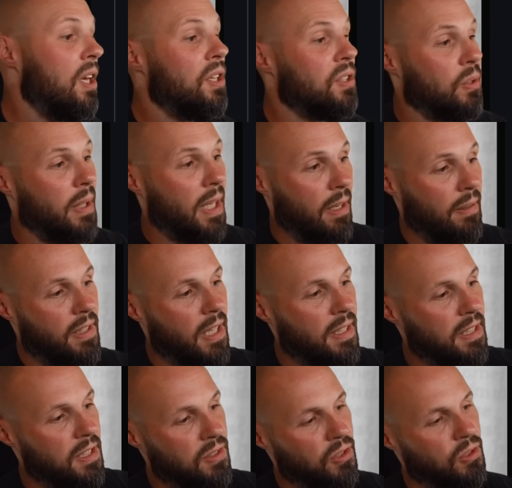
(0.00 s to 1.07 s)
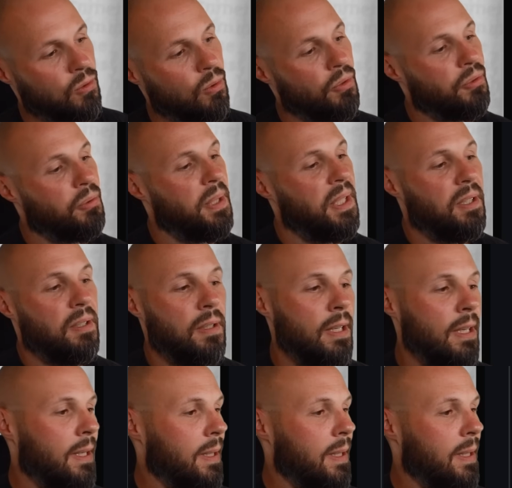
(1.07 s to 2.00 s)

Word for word: So again, the idea is to scroll through here,